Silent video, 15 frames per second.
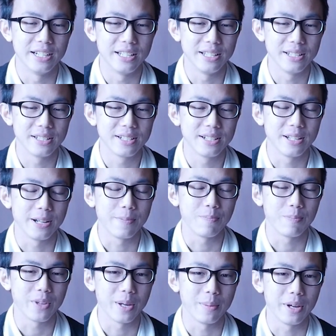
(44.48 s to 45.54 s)
It's like
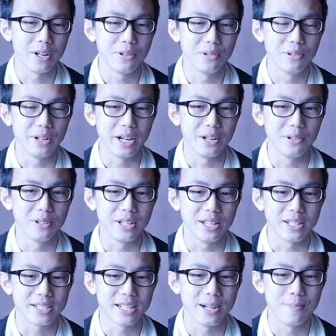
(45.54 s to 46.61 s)
I know there
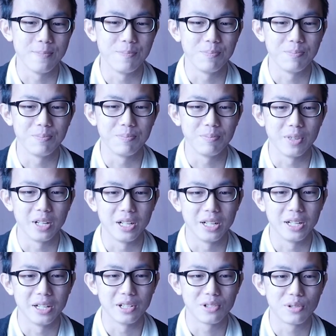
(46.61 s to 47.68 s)
are some
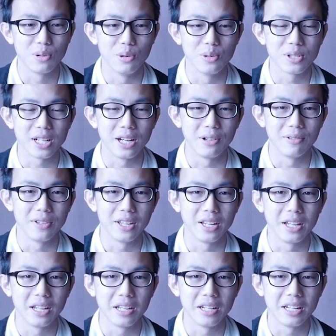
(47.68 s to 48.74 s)
trolls out
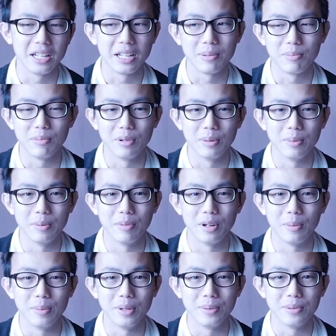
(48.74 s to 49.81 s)
there that will
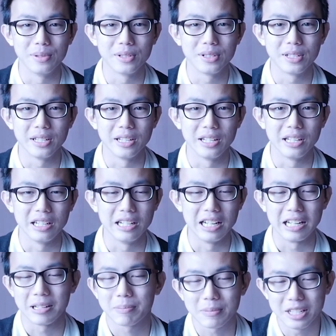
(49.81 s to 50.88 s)
probably say
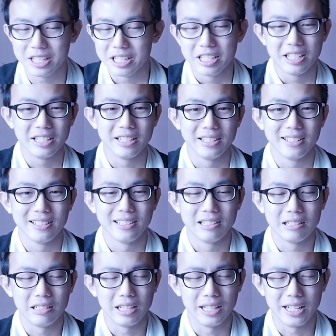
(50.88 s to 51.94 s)
like
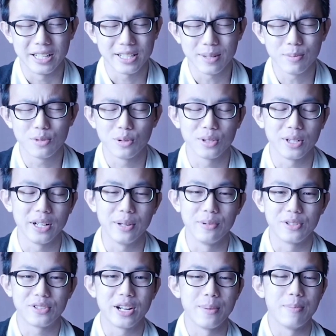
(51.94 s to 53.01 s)
there are some trolls out there
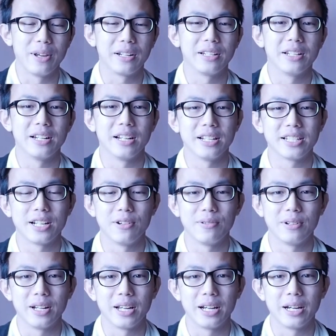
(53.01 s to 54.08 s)
will try and make it that
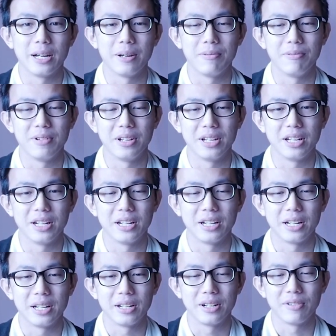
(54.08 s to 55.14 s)
sound like we are
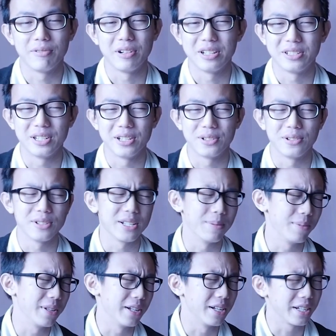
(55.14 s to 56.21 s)
like racist or
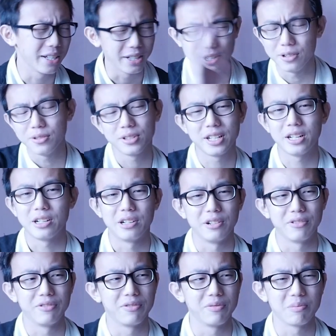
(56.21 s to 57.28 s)
something like that, kind of whole type
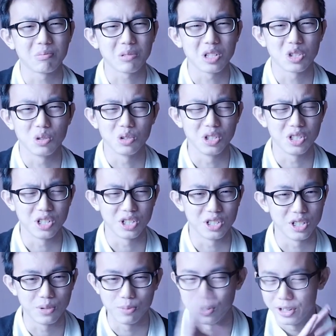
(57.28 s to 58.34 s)
of social
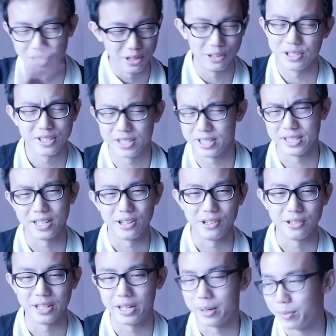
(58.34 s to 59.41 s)
justice warrior nonsense that
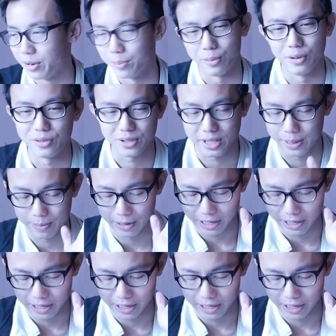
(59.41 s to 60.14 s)
all that from both sides.